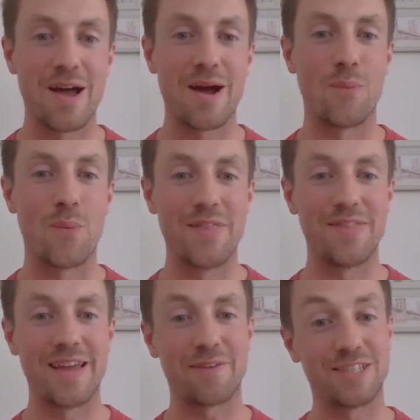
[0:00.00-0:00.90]
When
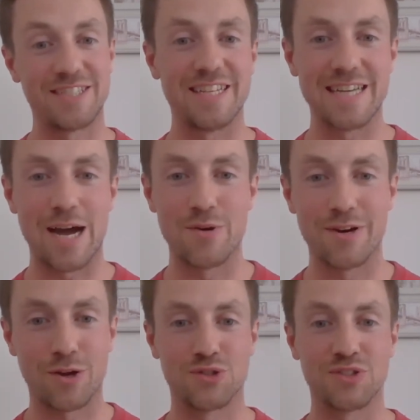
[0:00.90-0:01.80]
they have to sit down in a
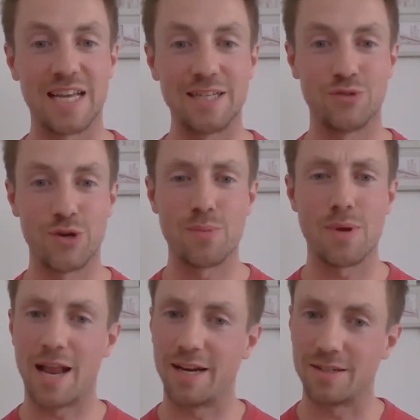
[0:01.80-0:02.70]
consultation room
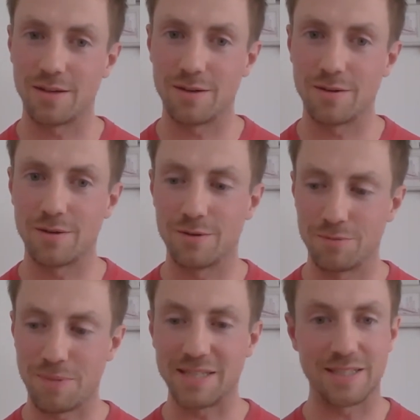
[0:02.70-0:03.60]
and
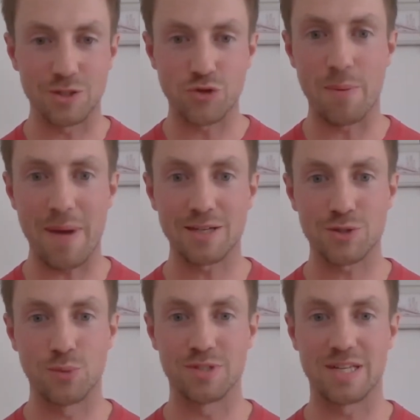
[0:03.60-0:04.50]
basically strip back
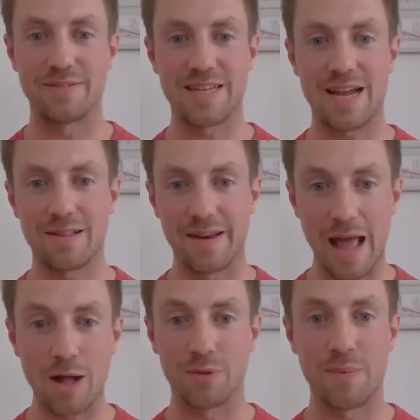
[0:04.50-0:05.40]
someone's lifestyle and
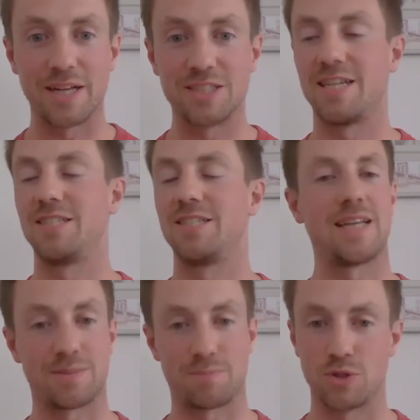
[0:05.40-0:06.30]
help them make changes,
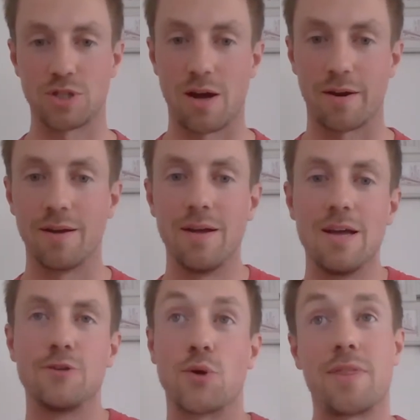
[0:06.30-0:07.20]
it's much harder.
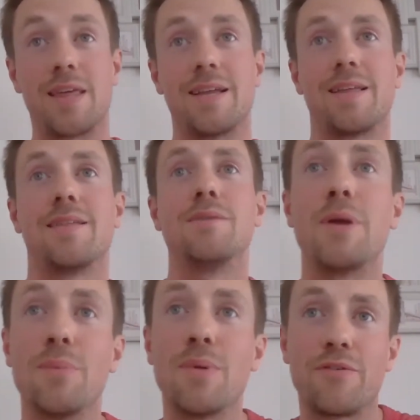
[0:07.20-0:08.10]
So I think
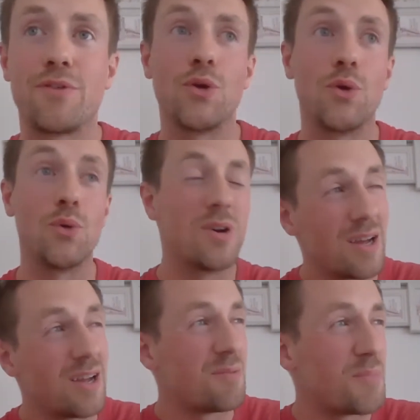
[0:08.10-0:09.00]
people have to
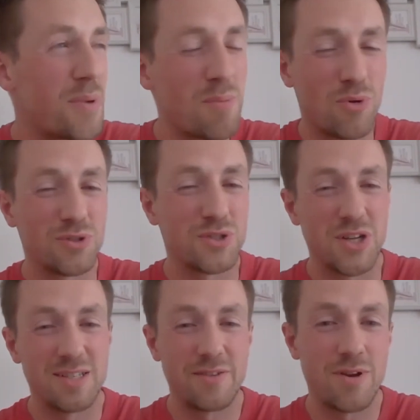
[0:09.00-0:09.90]
be a bit more
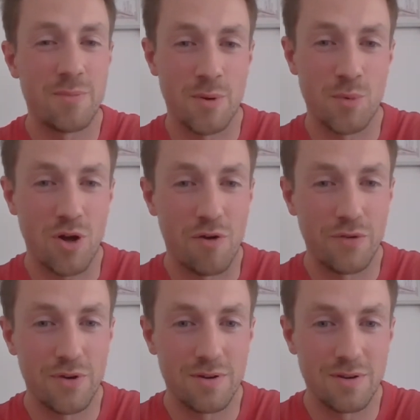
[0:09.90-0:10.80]
assertive and a bit more
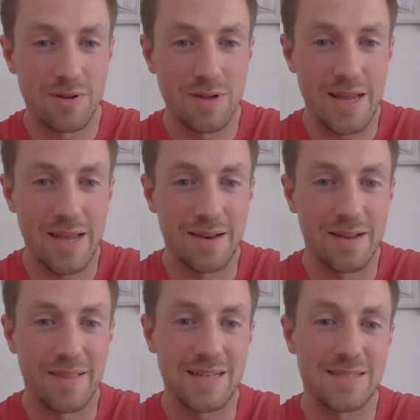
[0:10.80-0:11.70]
confident
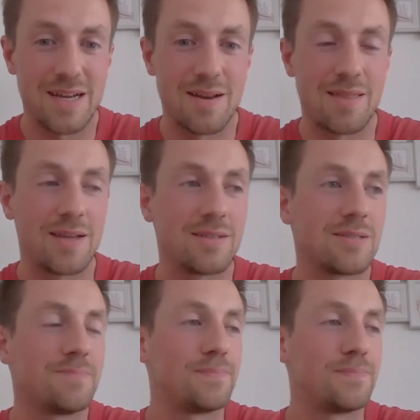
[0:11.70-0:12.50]
in that side of things.